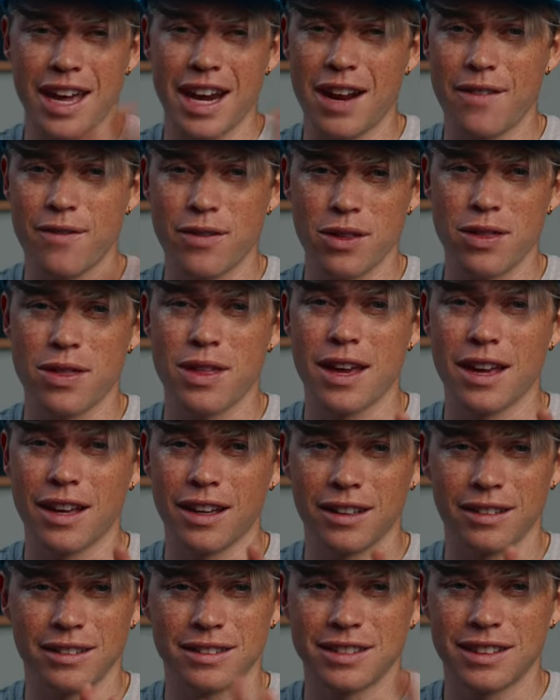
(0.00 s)
at
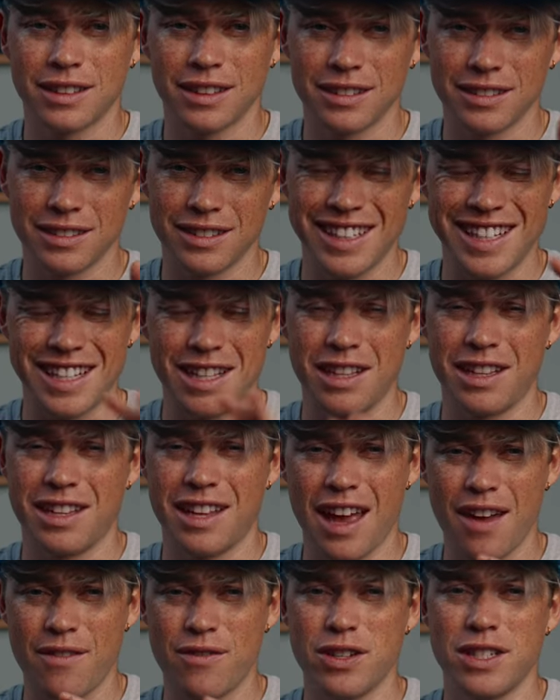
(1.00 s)
everything
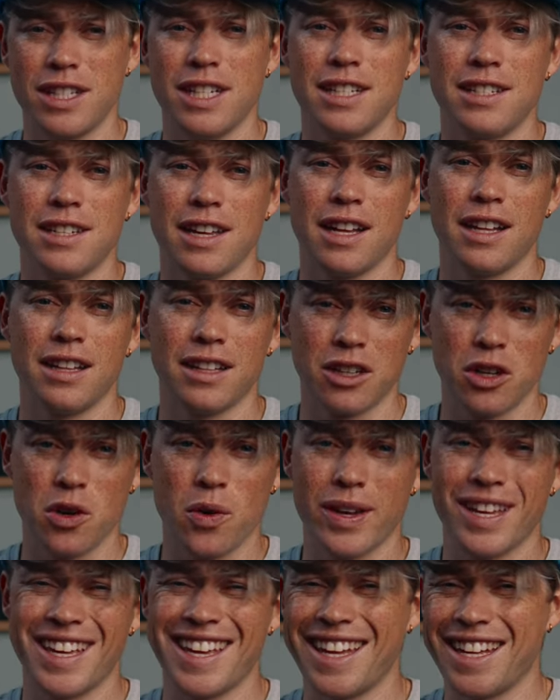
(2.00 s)
in every detail and
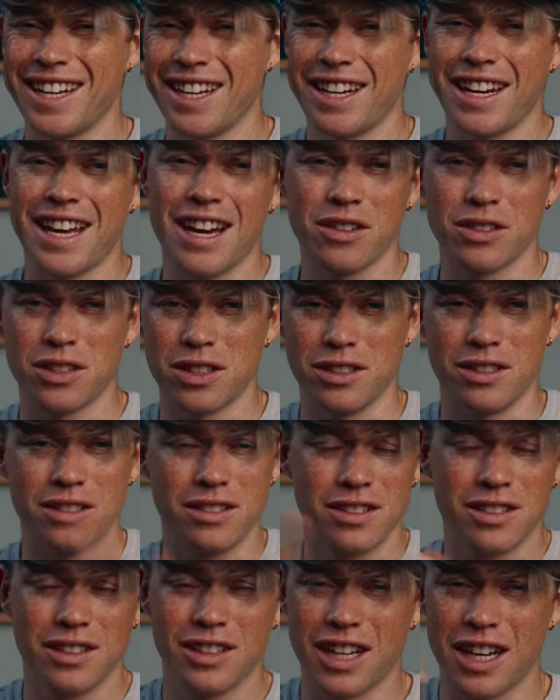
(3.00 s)
going in and out and
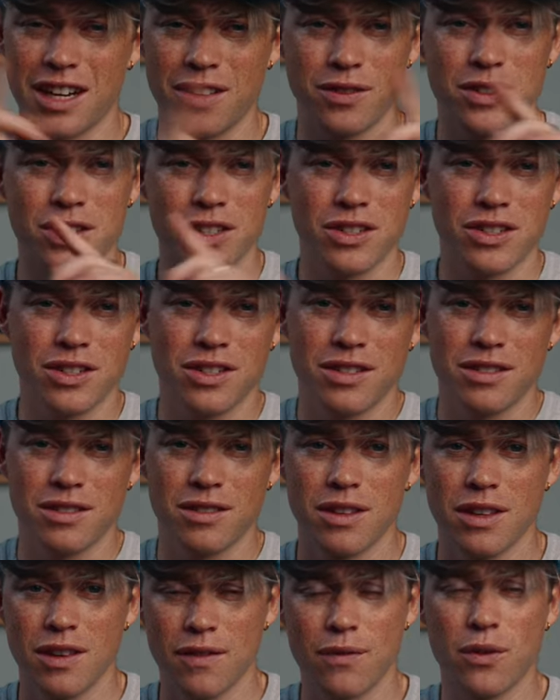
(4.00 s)
kind of just
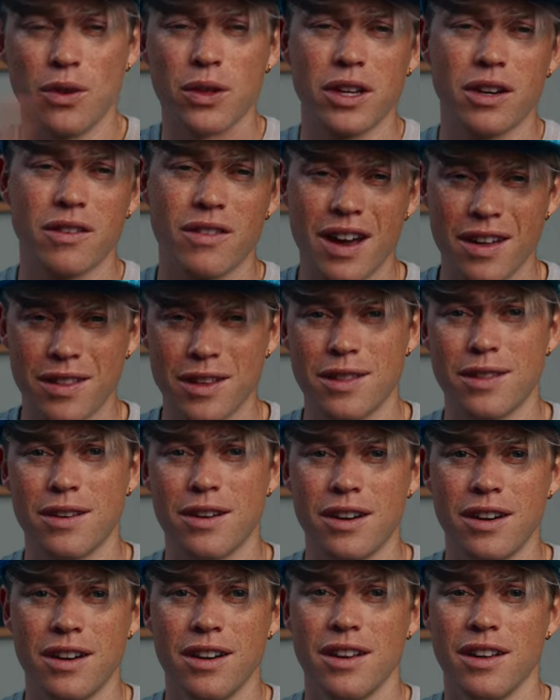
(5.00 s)
fooling around in
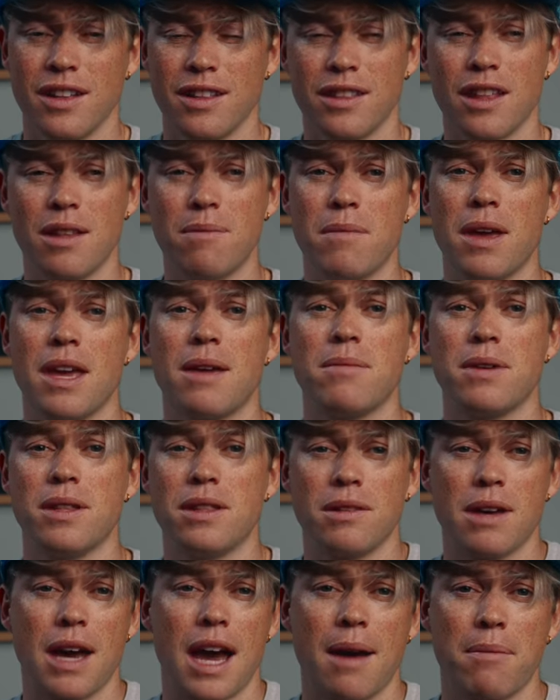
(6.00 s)
there, then maybe
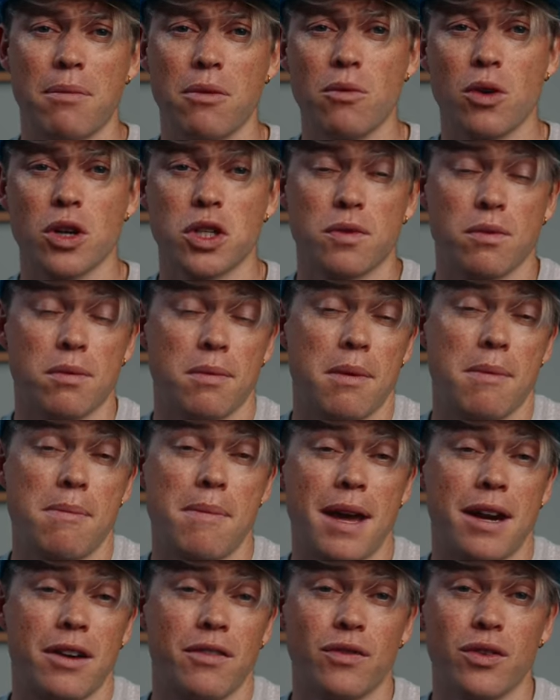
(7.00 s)
the Apple Watch would be
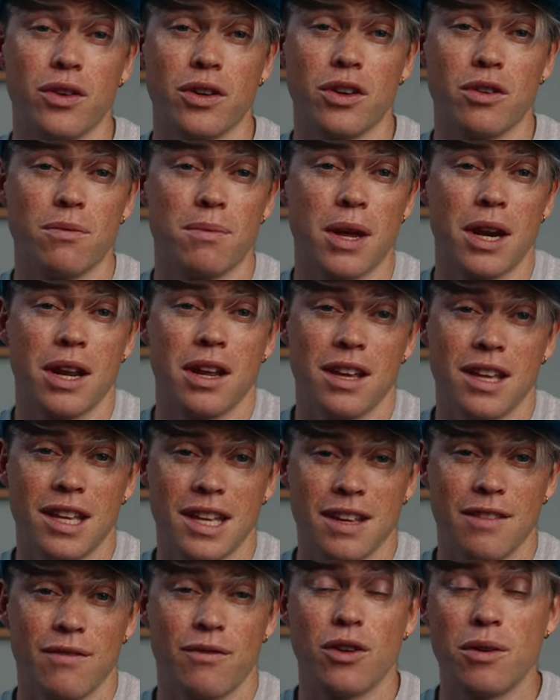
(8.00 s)
better for you. But
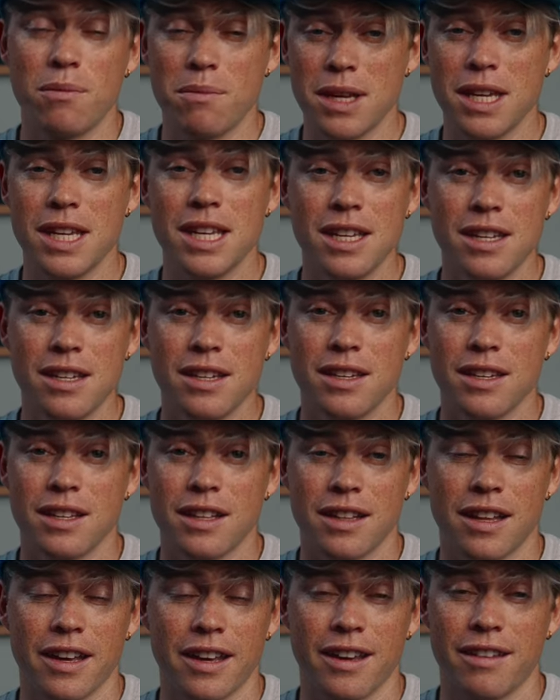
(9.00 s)
for me,
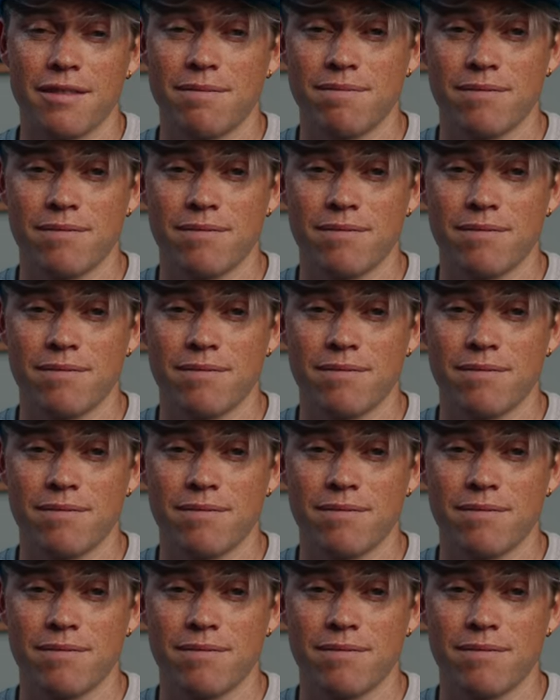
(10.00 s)
like